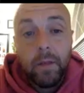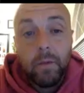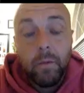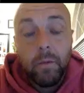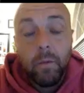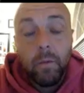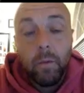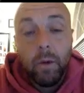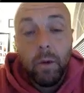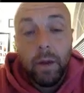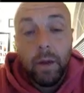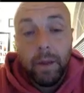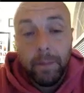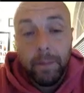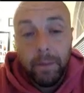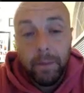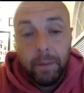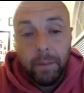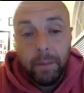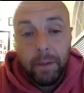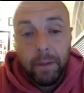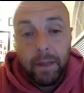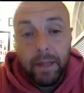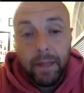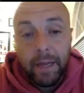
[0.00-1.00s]
what I
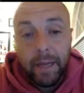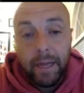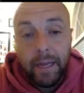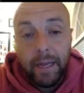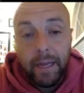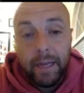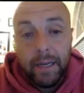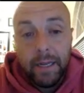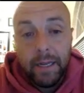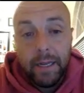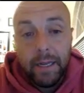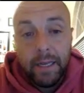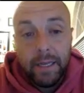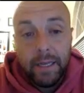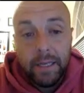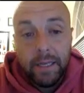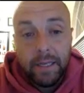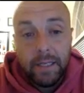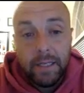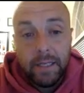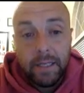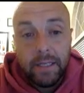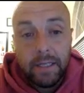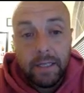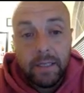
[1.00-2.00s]
mean by that
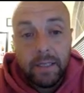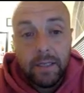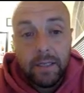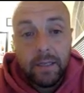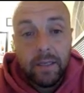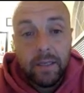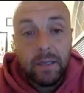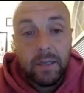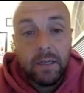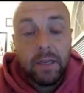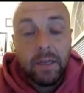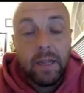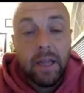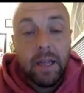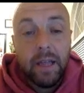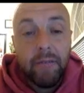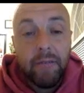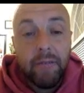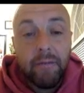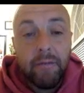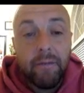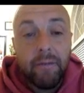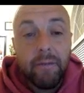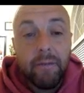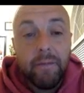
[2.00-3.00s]
is, if
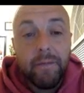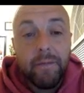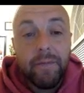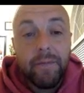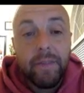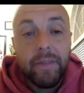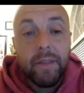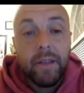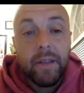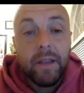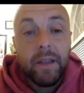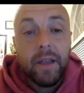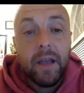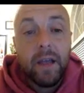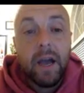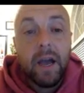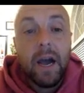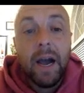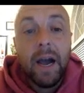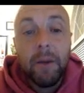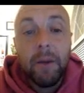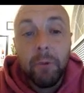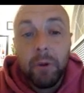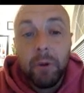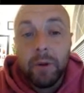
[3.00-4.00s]

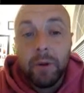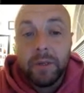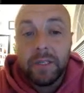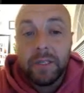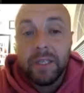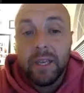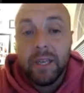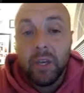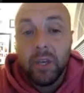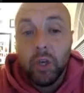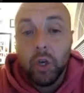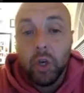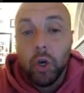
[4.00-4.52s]
I were going to say